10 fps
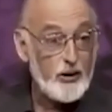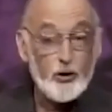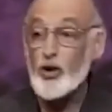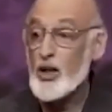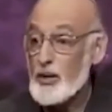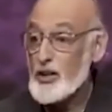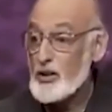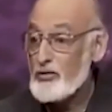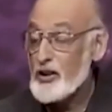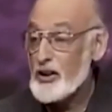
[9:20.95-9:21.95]
talking about
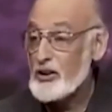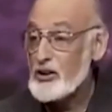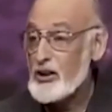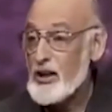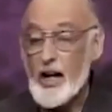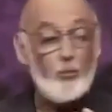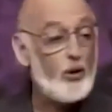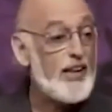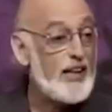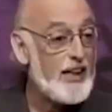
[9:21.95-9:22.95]
their feelings, and
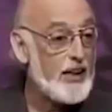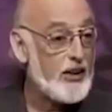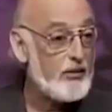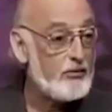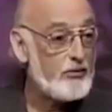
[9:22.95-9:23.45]
what they need.